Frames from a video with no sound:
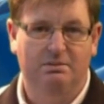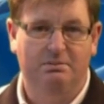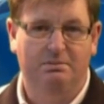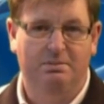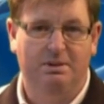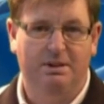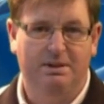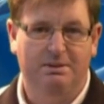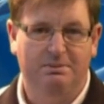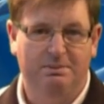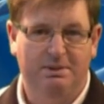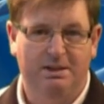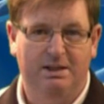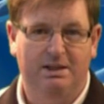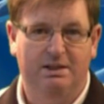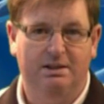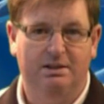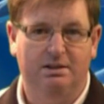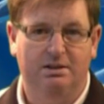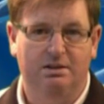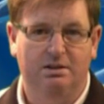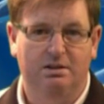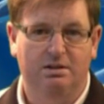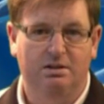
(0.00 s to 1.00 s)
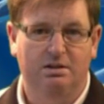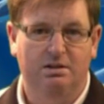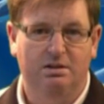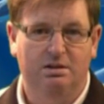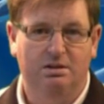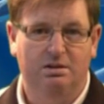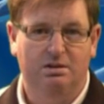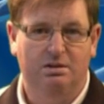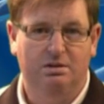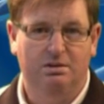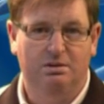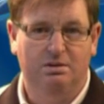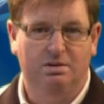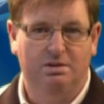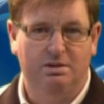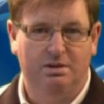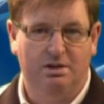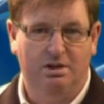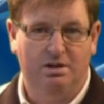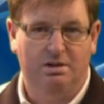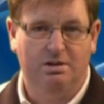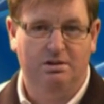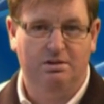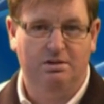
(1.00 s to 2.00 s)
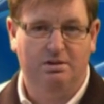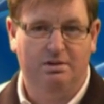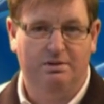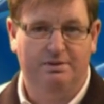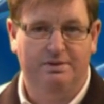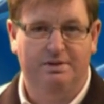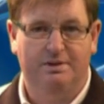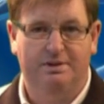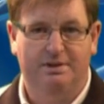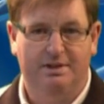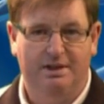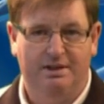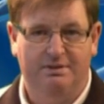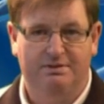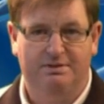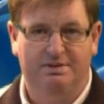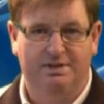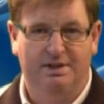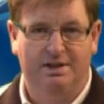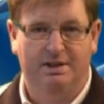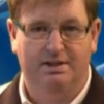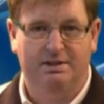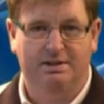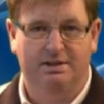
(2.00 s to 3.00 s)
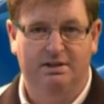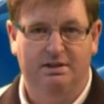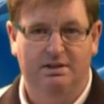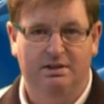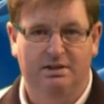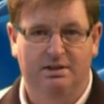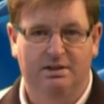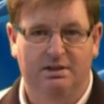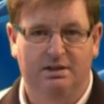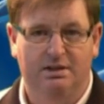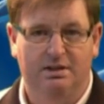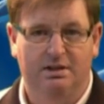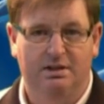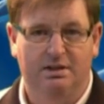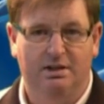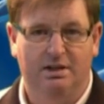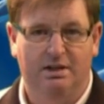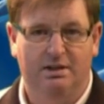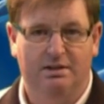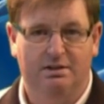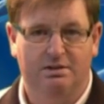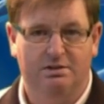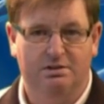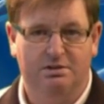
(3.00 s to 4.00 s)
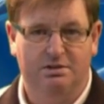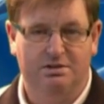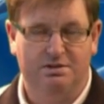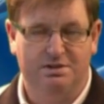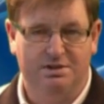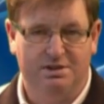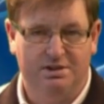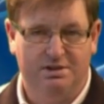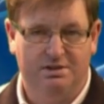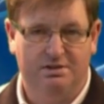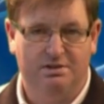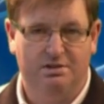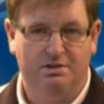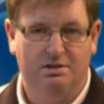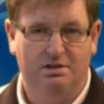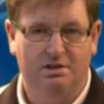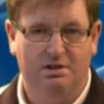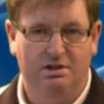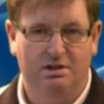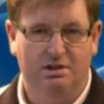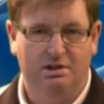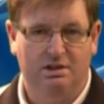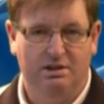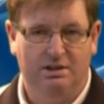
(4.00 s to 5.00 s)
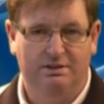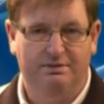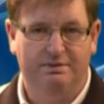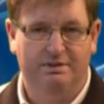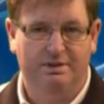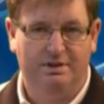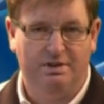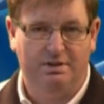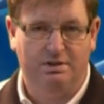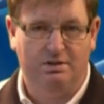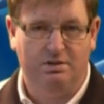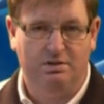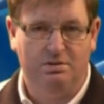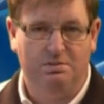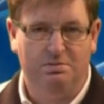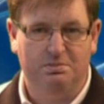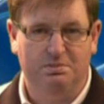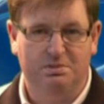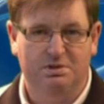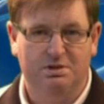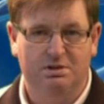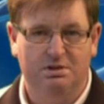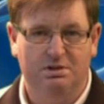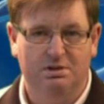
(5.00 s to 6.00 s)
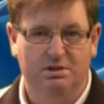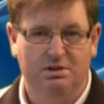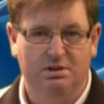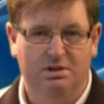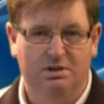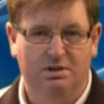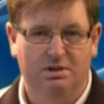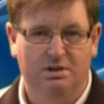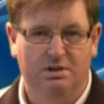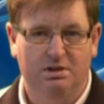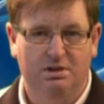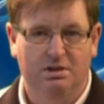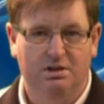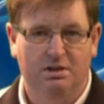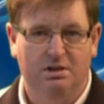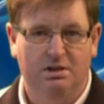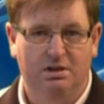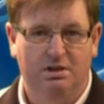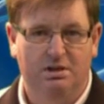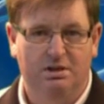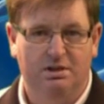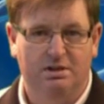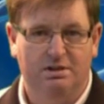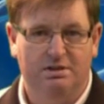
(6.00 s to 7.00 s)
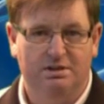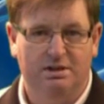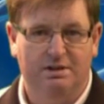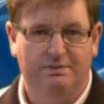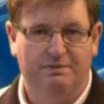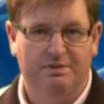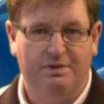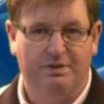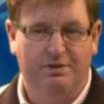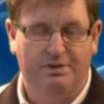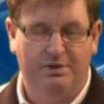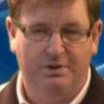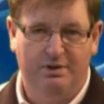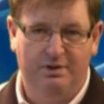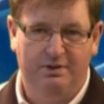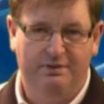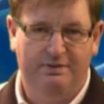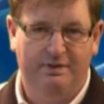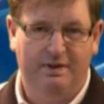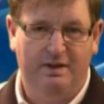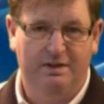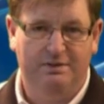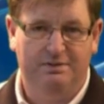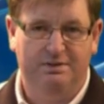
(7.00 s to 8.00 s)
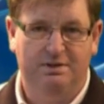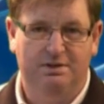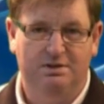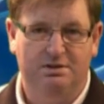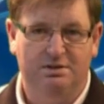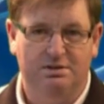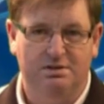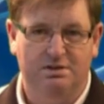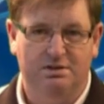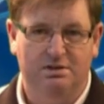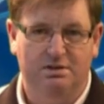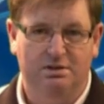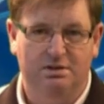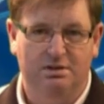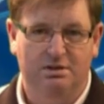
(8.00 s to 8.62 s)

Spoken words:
by men who are now under death threat and are considering leaving their homes. They said for 35 years,